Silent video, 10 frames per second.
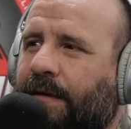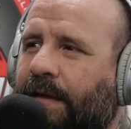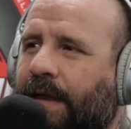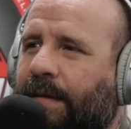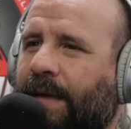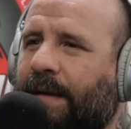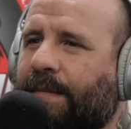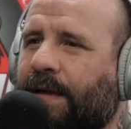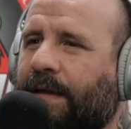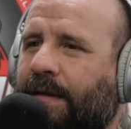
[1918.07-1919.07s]
Like it made
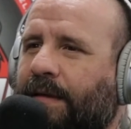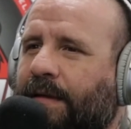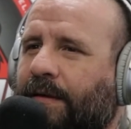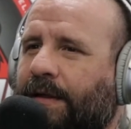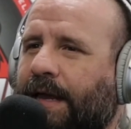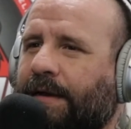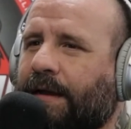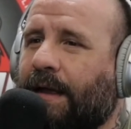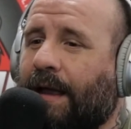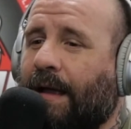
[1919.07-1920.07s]
me, because
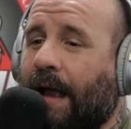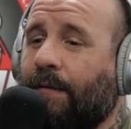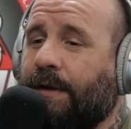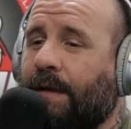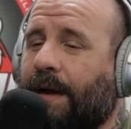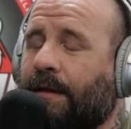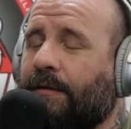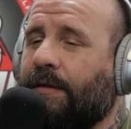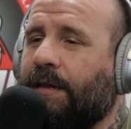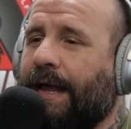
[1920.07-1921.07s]
I would come out of
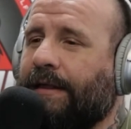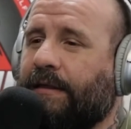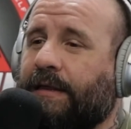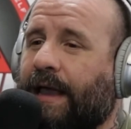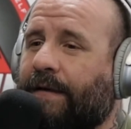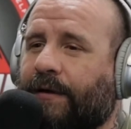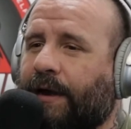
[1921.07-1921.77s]
those classes every